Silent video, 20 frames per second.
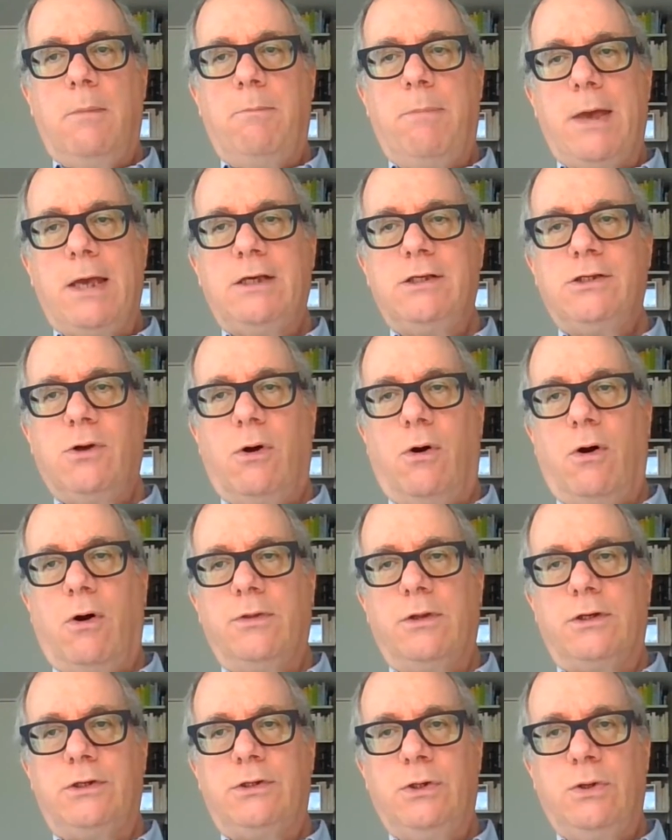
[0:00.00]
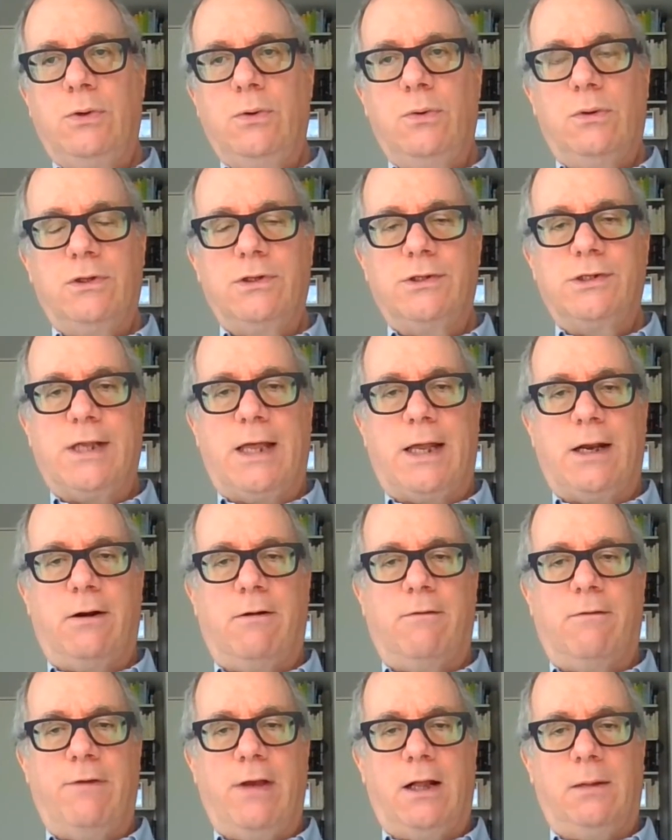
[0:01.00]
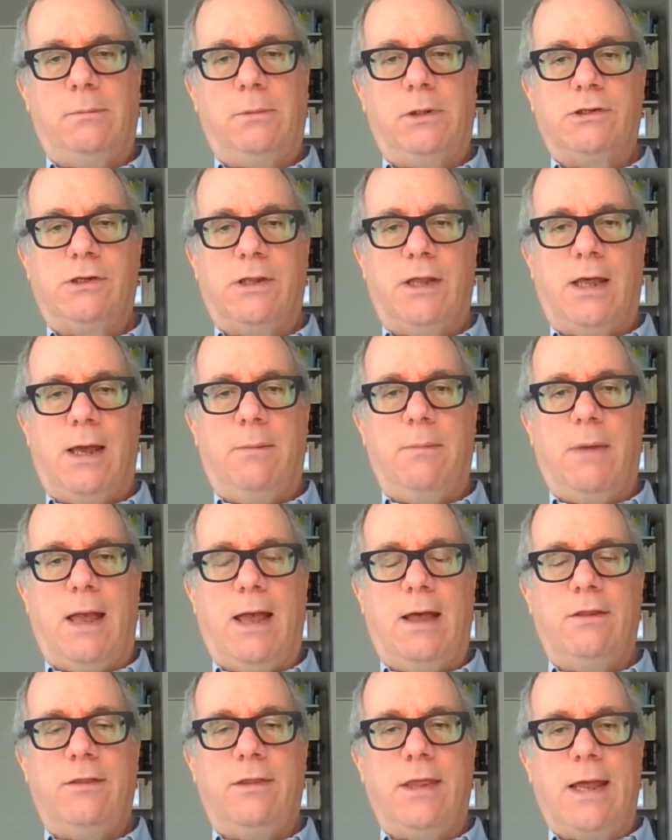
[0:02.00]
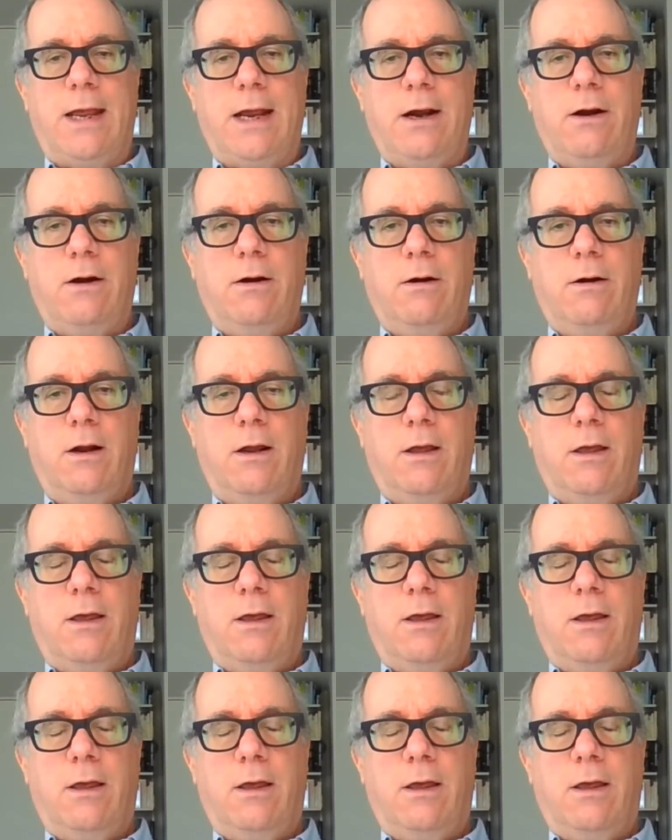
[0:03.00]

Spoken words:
based on the tools that are available to them and the